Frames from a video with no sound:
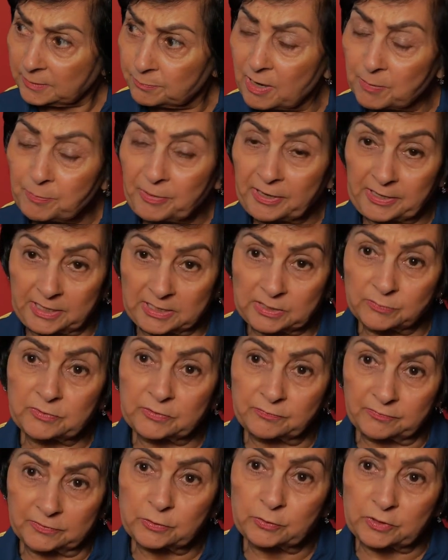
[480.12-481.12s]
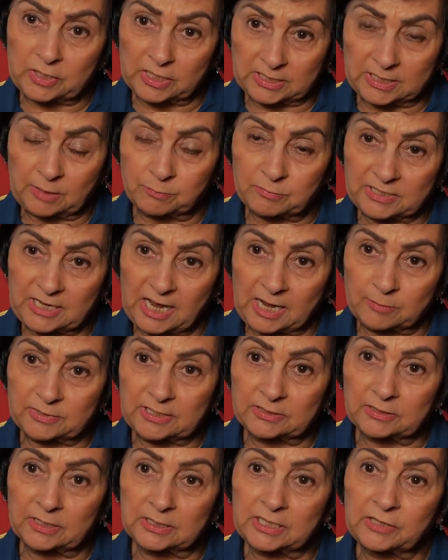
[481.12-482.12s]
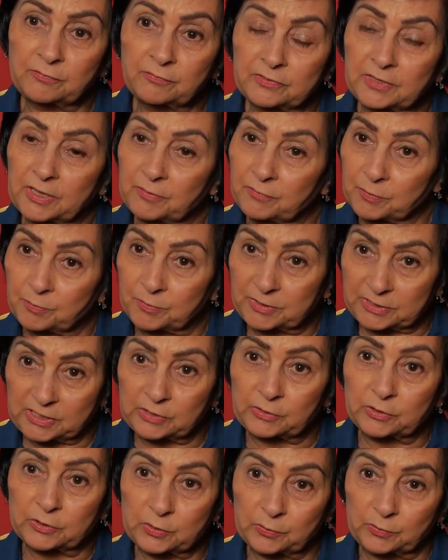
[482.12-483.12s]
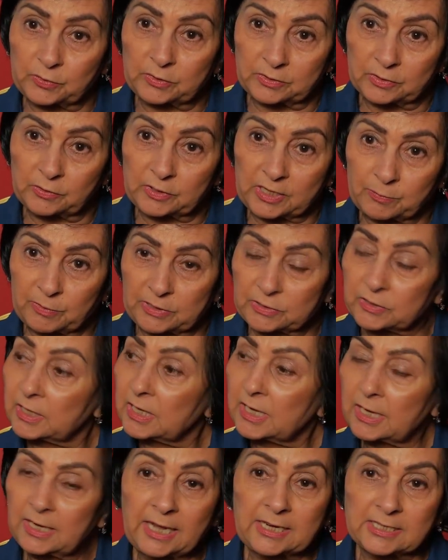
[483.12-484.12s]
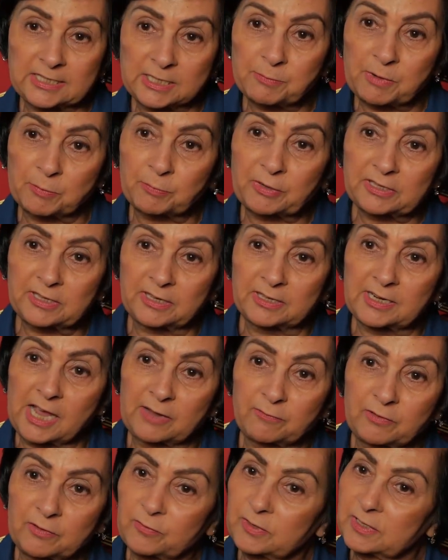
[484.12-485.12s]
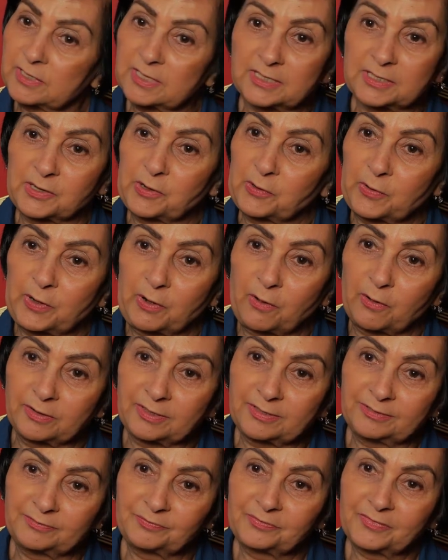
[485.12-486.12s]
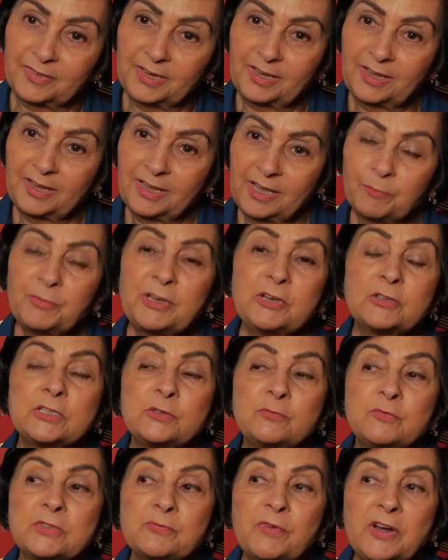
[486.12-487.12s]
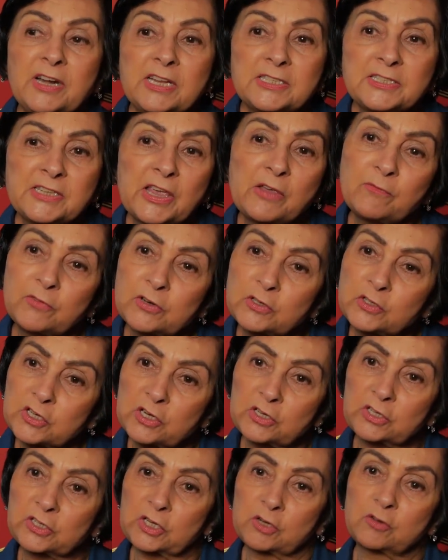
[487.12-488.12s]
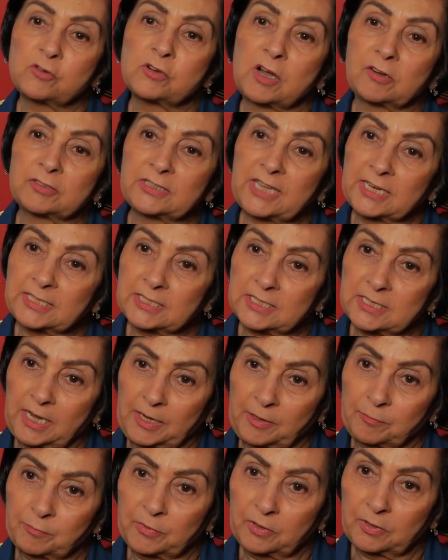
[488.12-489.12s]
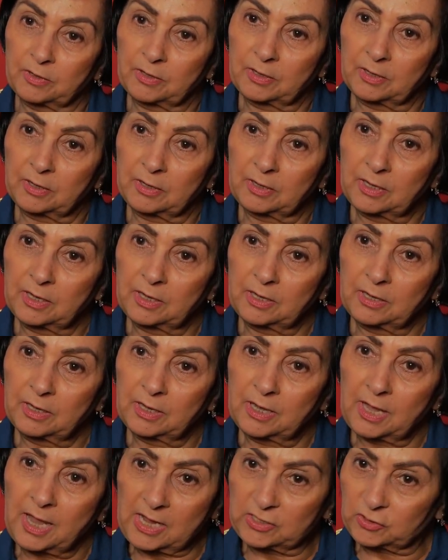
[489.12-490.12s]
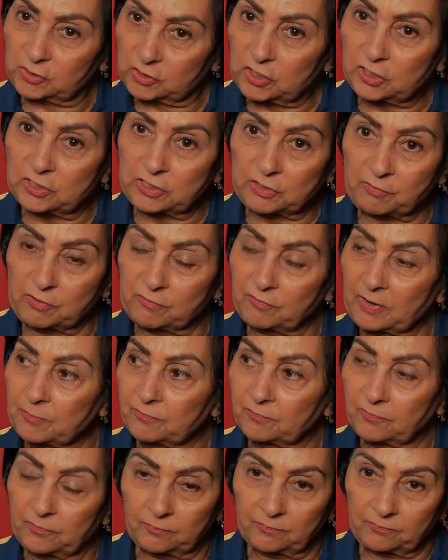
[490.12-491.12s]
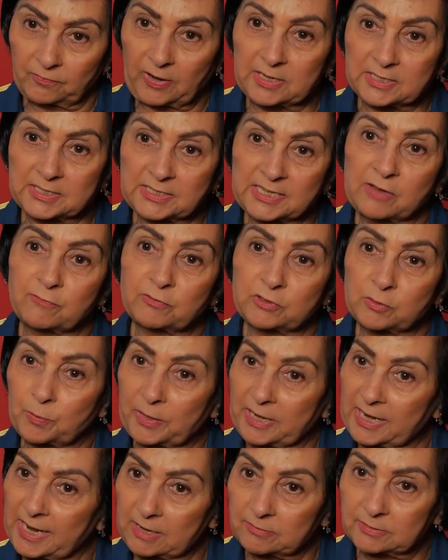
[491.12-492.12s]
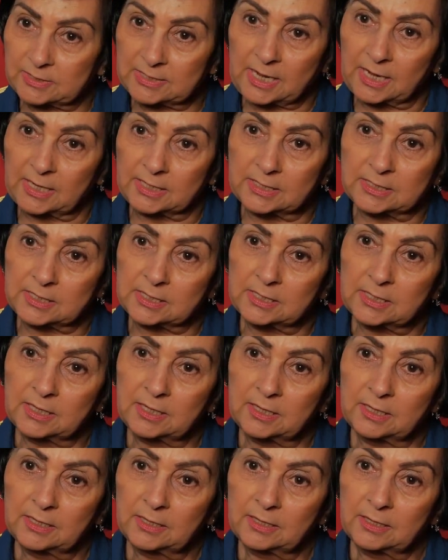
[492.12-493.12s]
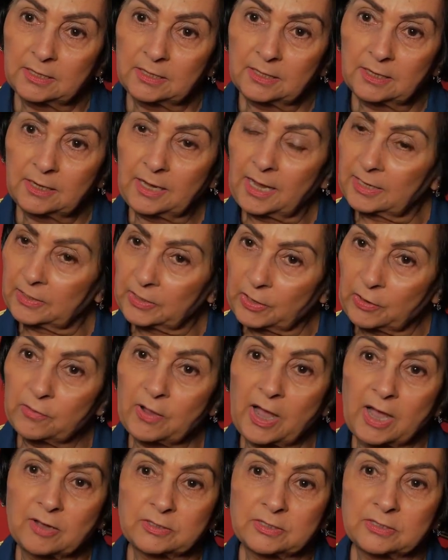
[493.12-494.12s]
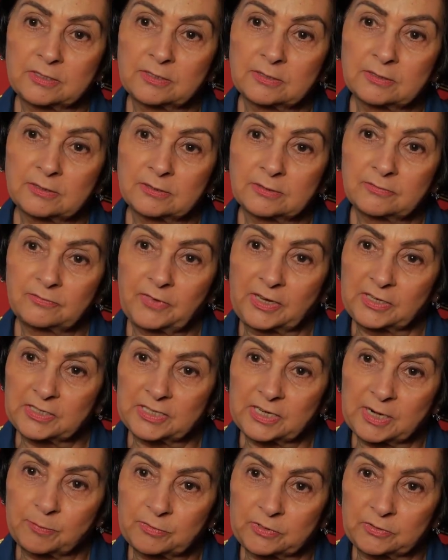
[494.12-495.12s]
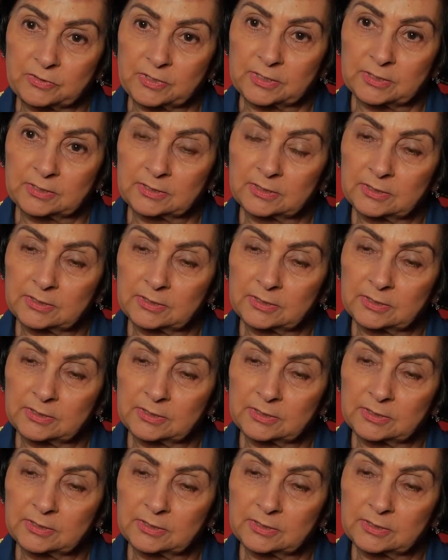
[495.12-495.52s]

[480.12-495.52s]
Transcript: my parents took us sometimes, and if they were busy, not able to, like I said, my brother and I, we would just go along, because it was very safe for children to go out that time. As children, we felt safe to play outside and go out, venture up to the